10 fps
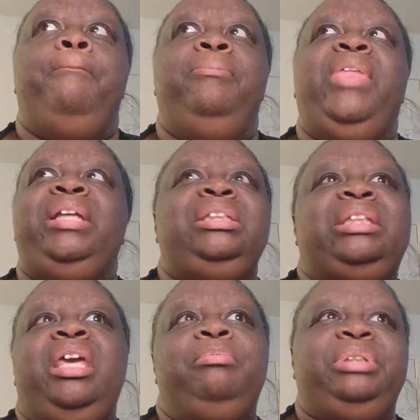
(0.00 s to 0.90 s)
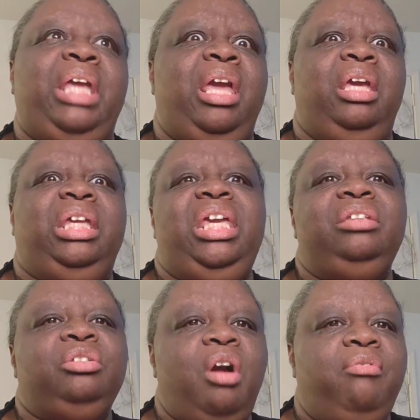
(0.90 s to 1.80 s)
They just kept saying,
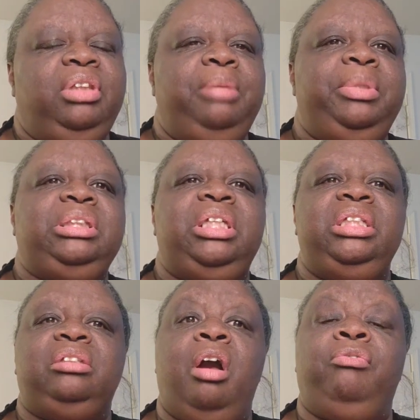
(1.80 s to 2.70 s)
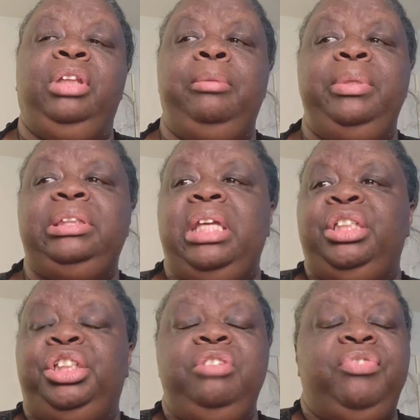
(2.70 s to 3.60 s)
kids are off limits, kids are off limits.
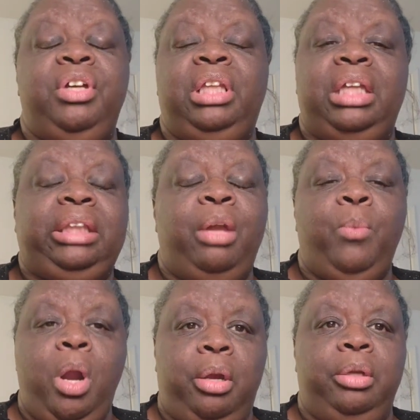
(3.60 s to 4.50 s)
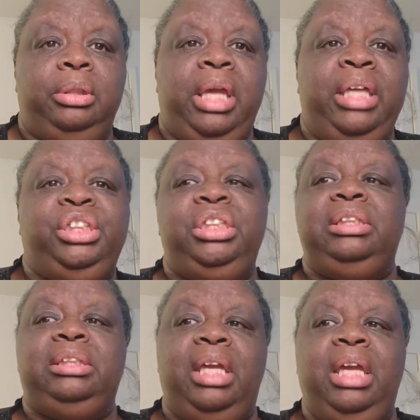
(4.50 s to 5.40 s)
And she felt like they weren't. And she
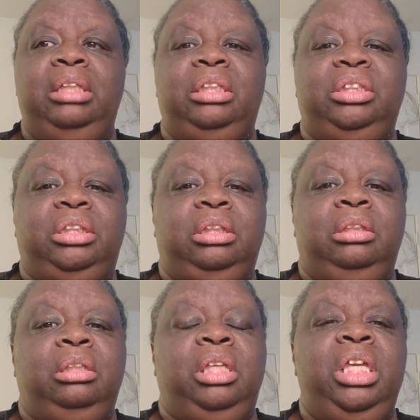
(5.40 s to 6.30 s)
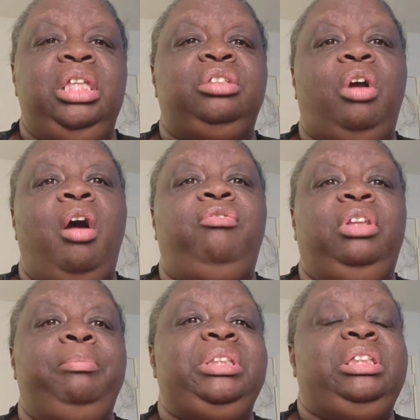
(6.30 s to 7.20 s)
said that kids are off
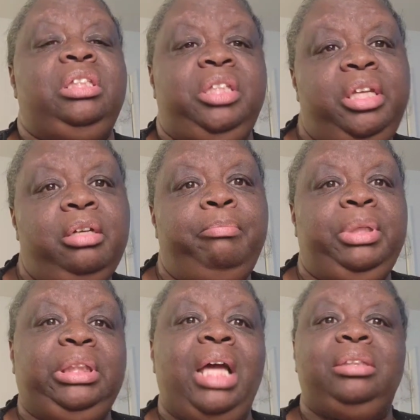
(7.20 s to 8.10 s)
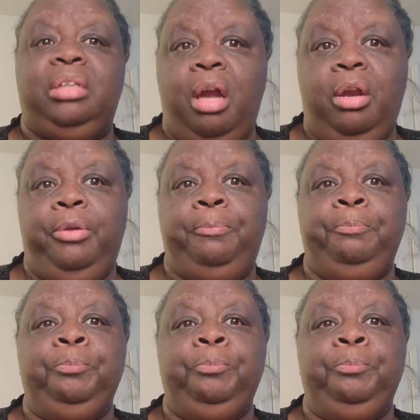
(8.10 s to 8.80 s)
limits to them, but not to her.